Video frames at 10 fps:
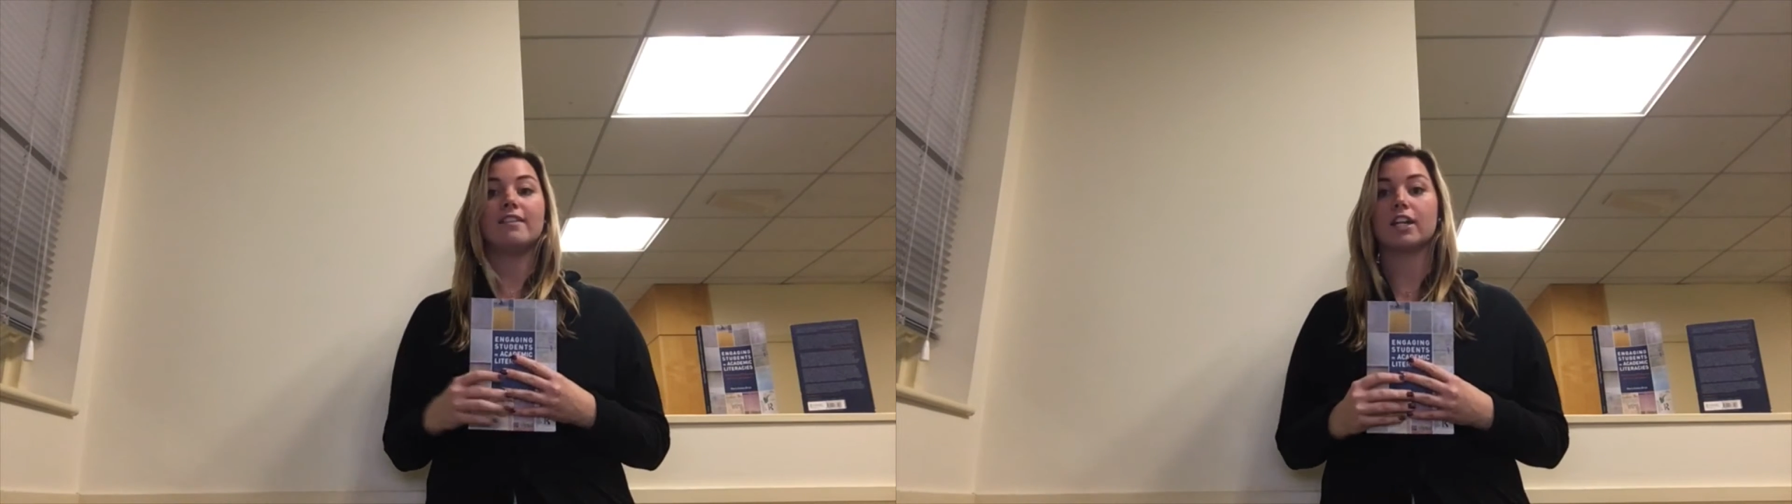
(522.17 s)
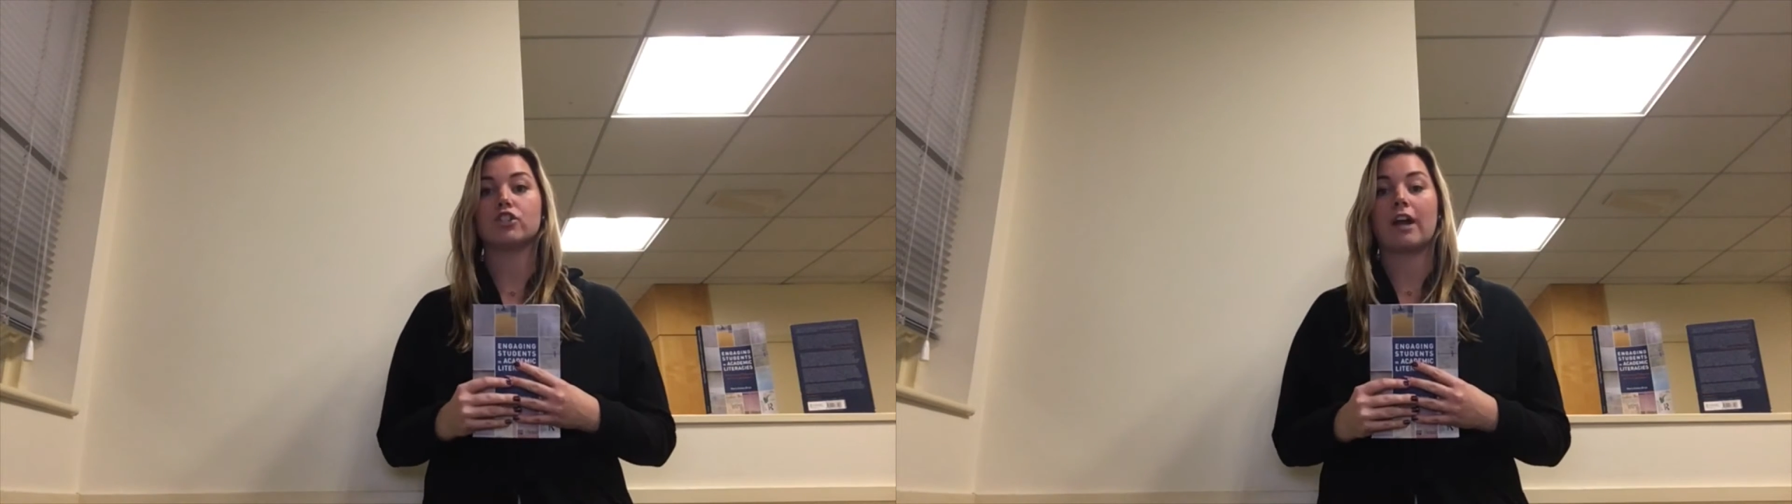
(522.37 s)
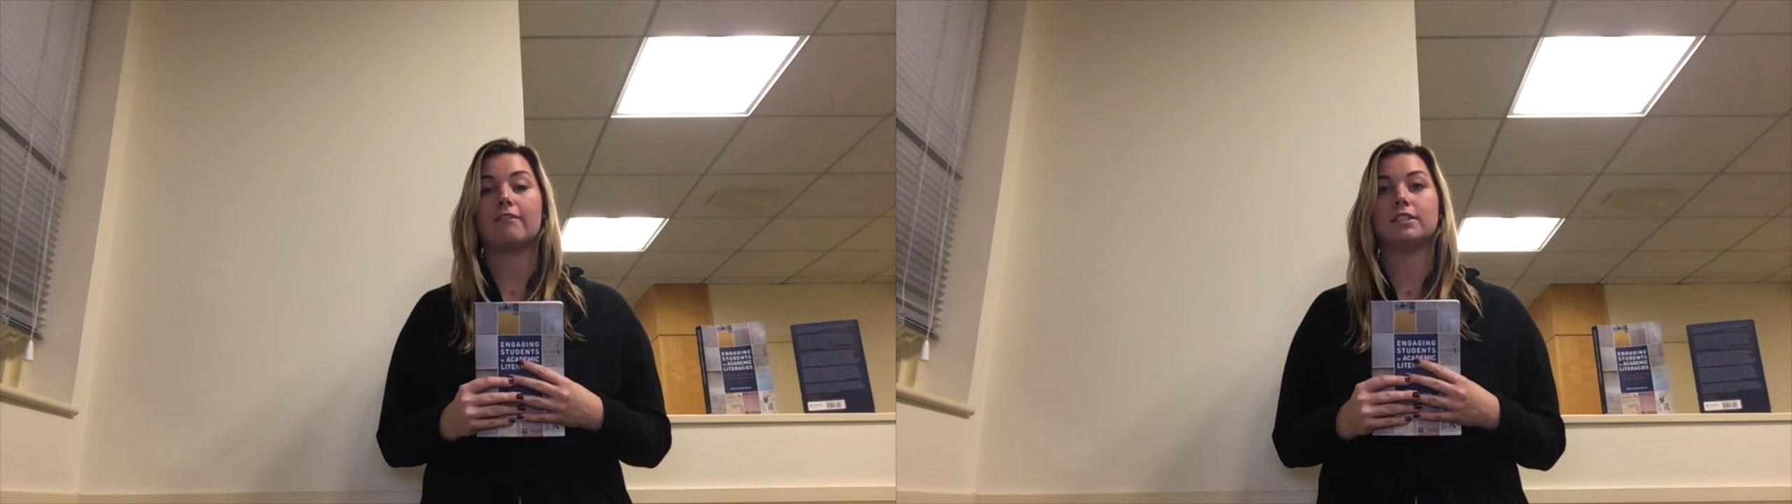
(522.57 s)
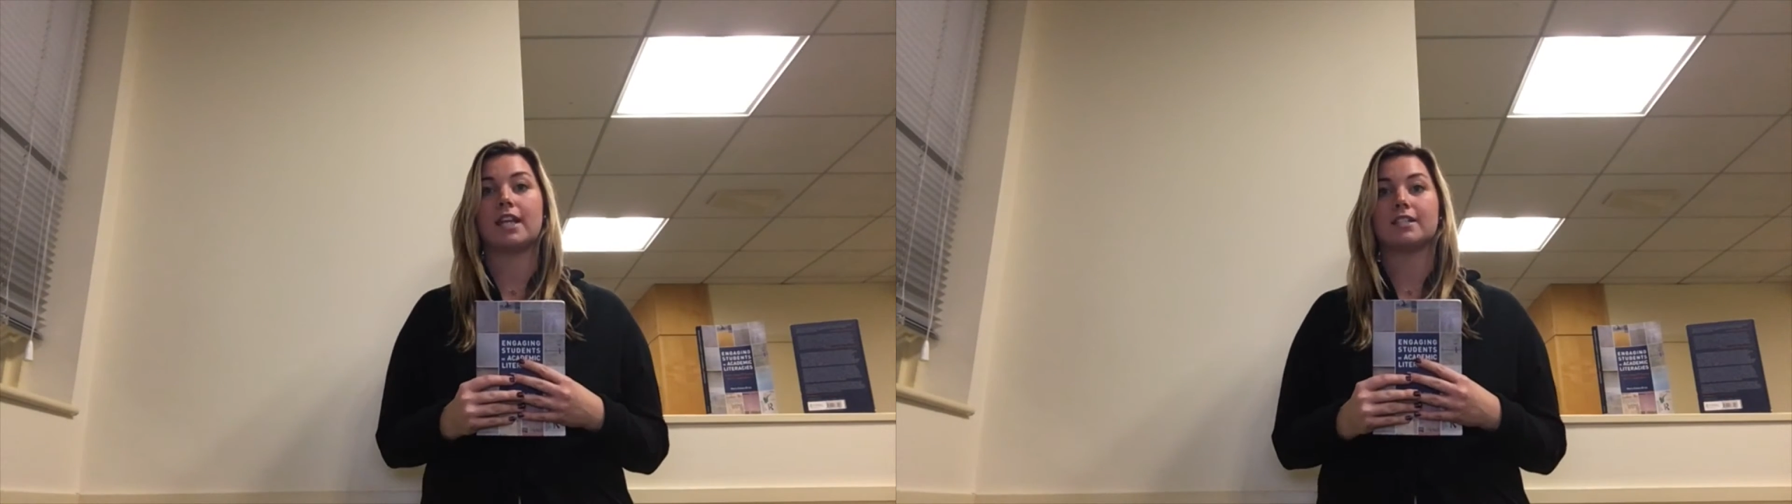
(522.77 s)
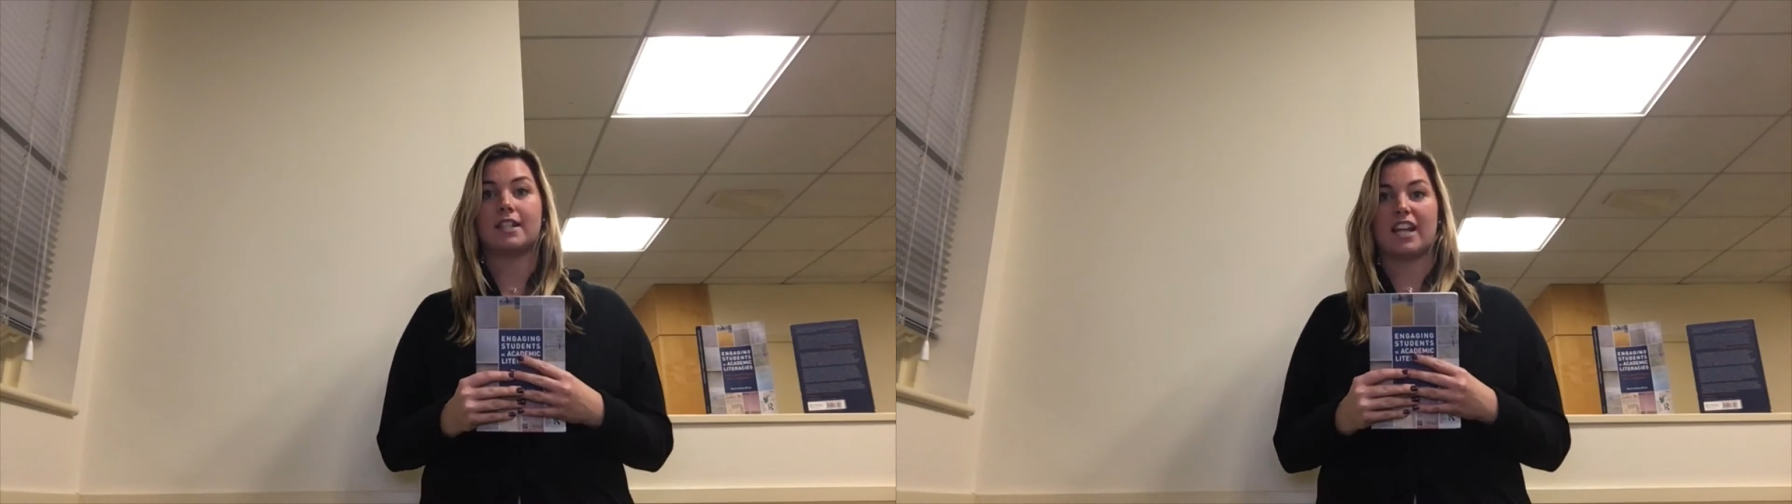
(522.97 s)
their travel
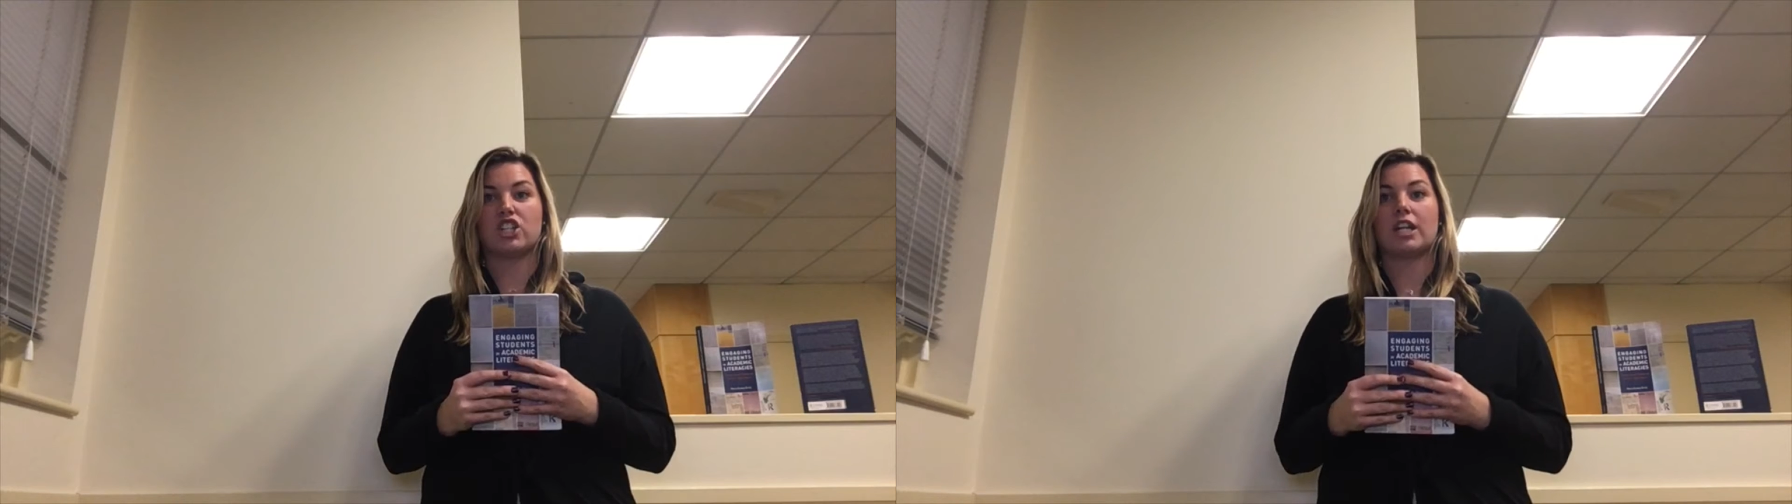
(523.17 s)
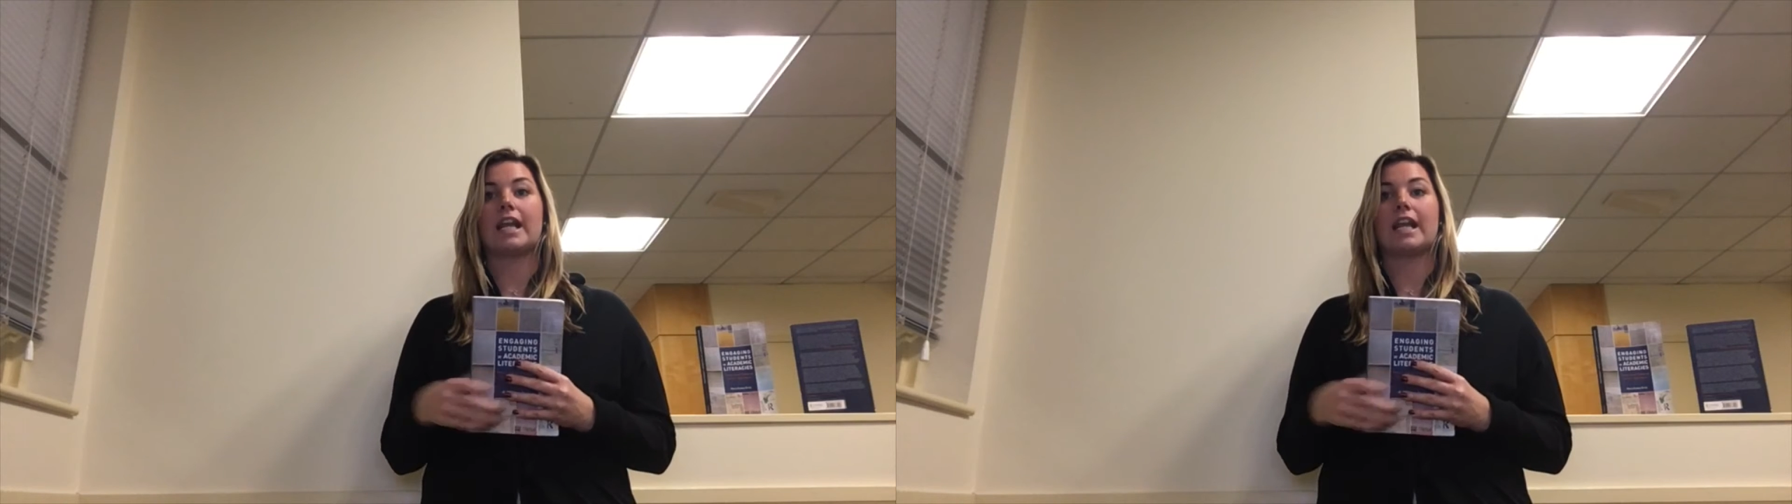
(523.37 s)
destination